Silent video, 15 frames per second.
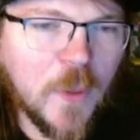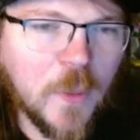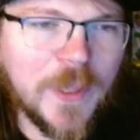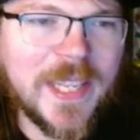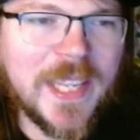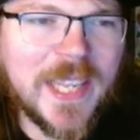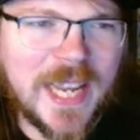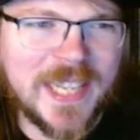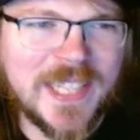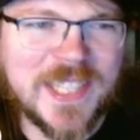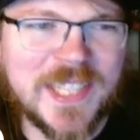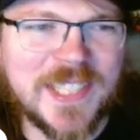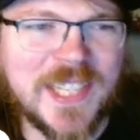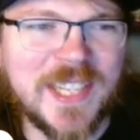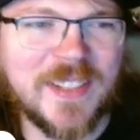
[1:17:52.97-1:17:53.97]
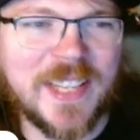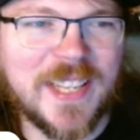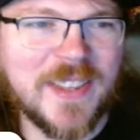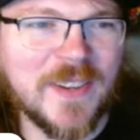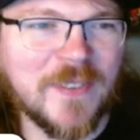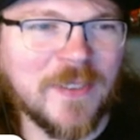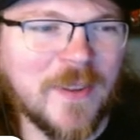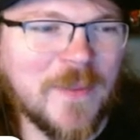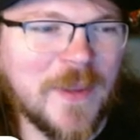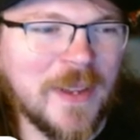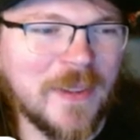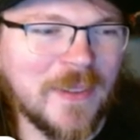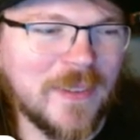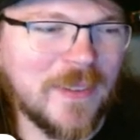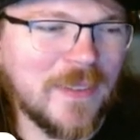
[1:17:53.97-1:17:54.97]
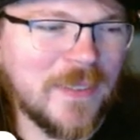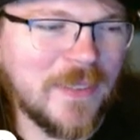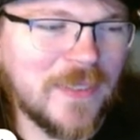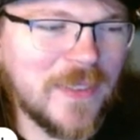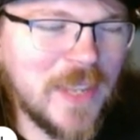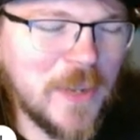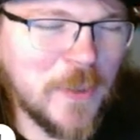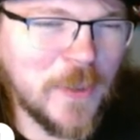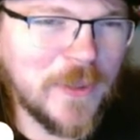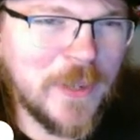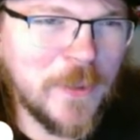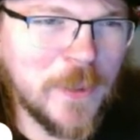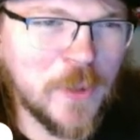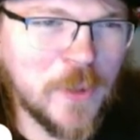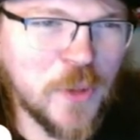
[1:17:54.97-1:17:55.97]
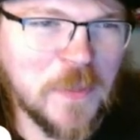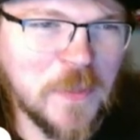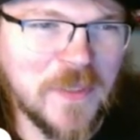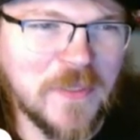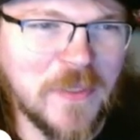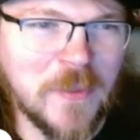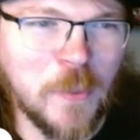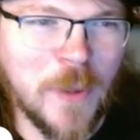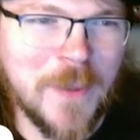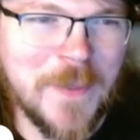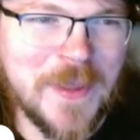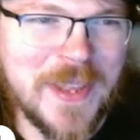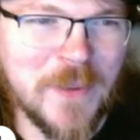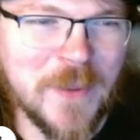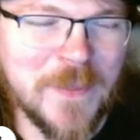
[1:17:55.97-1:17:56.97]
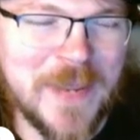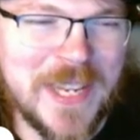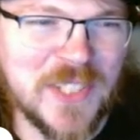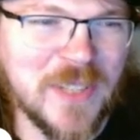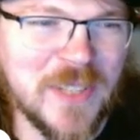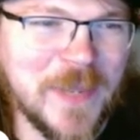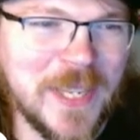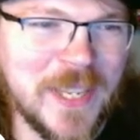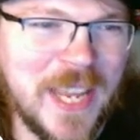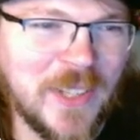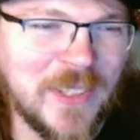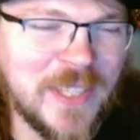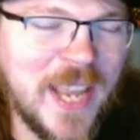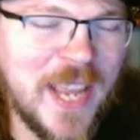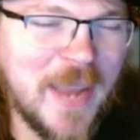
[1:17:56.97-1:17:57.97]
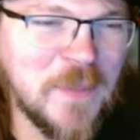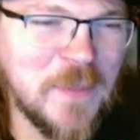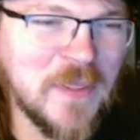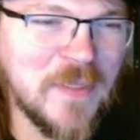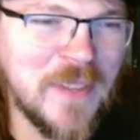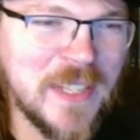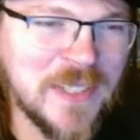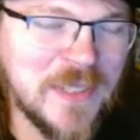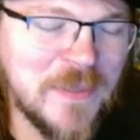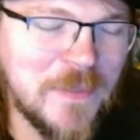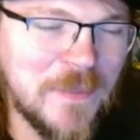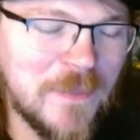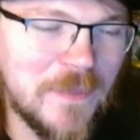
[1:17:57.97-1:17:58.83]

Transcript: Well, yeah, because isn't it like they're from they were a group of women that were basically being held captive as